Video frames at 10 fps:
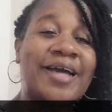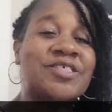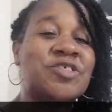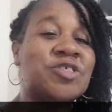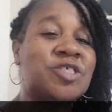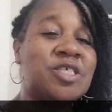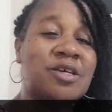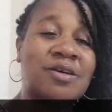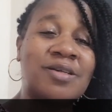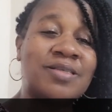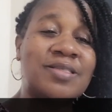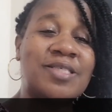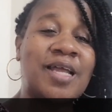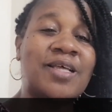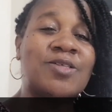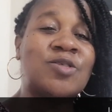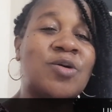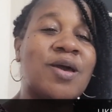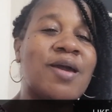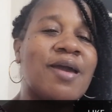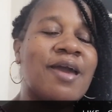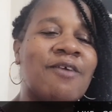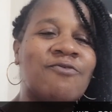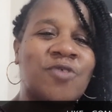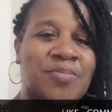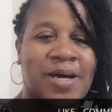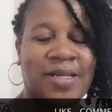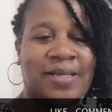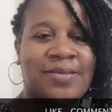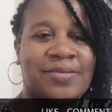and share this channel to everybody.